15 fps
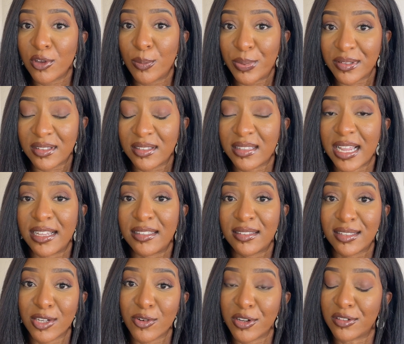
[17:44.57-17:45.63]
business a
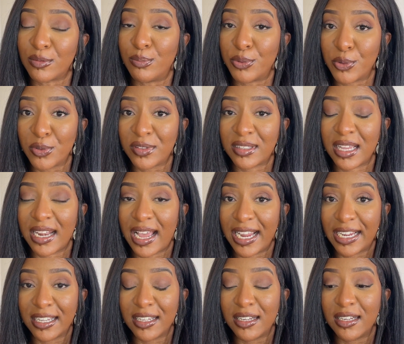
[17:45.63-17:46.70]
serious boost, and I
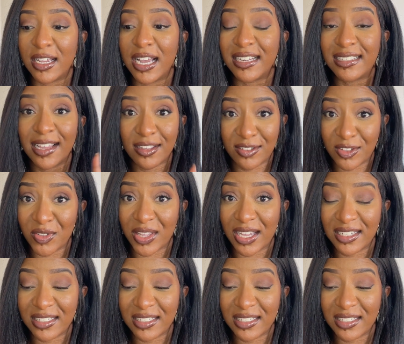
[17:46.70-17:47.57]
can attest to that.